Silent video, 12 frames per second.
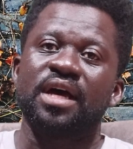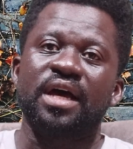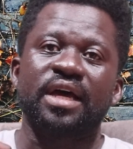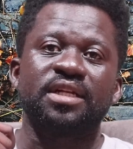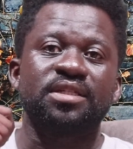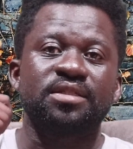
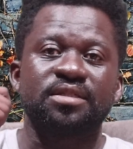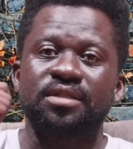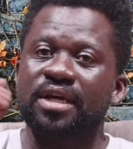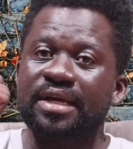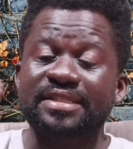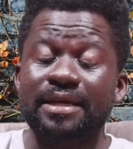
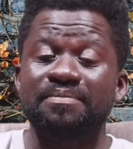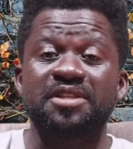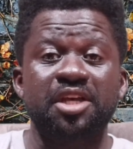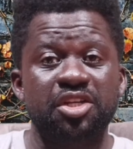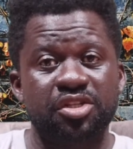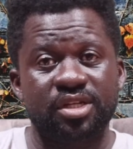and
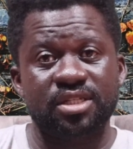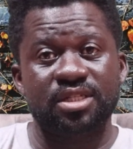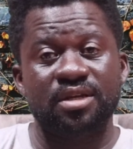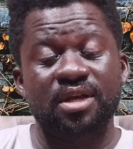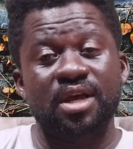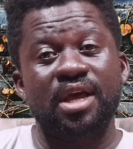temptations,
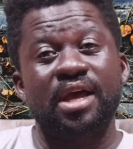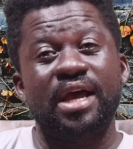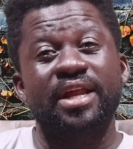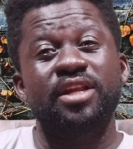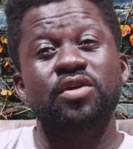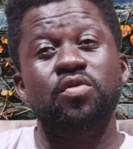
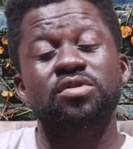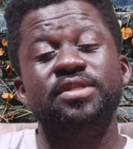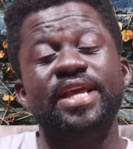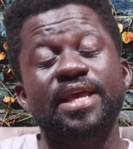and he was